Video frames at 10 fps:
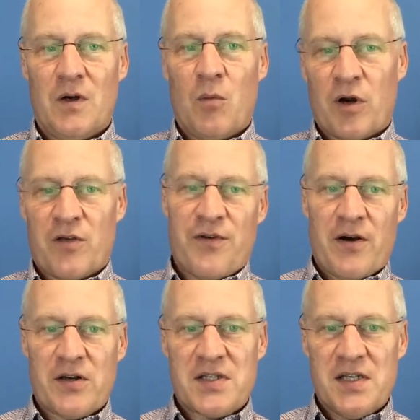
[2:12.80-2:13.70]
One of the
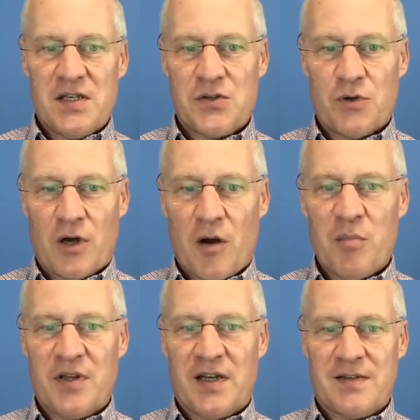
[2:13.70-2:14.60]
Pharisees stood up,
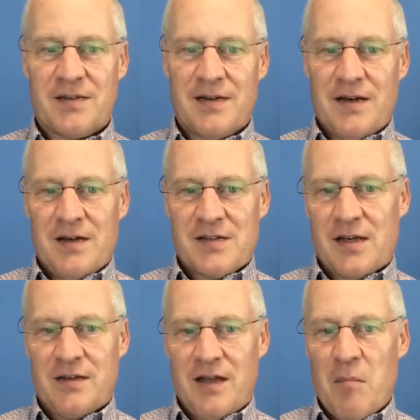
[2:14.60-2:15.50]
and they
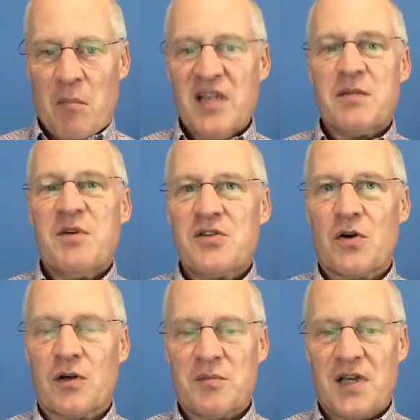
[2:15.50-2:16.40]
said they must be
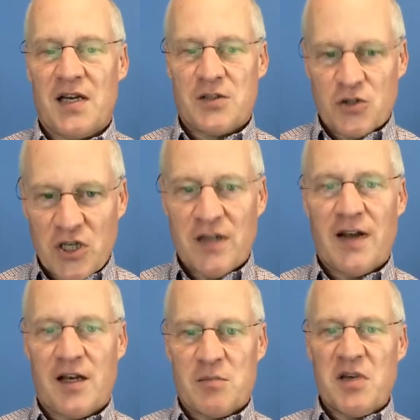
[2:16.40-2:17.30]
circumcised, the
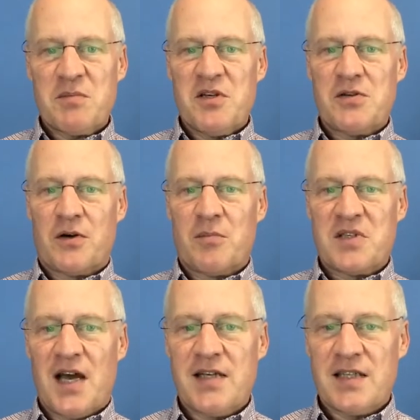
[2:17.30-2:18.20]
Gentiles must be
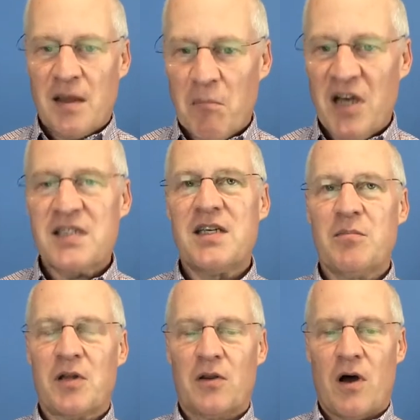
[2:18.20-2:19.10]
circumcised, and they must
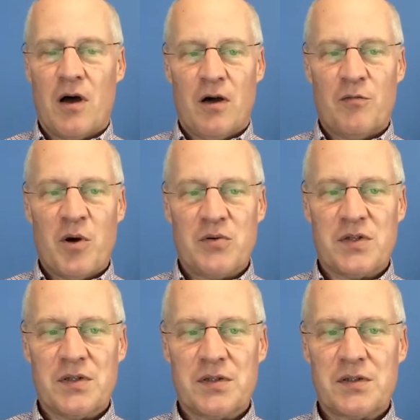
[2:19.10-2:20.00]
keep the law of
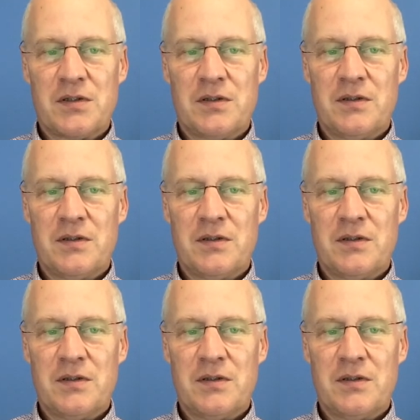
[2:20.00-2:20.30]
Moses.